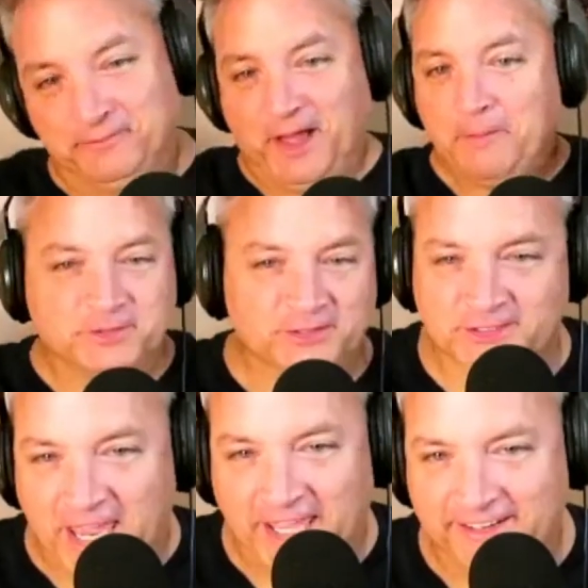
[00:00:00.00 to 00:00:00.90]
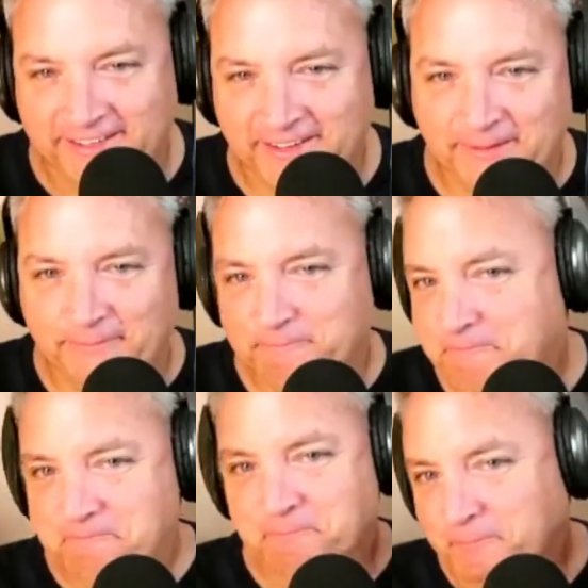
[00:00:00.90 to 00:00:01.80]
I'm just saying,
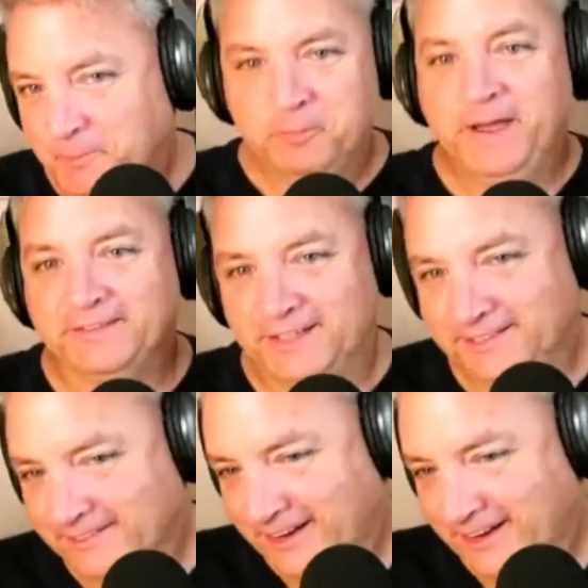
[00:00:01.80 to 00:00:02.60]
Luke makes it.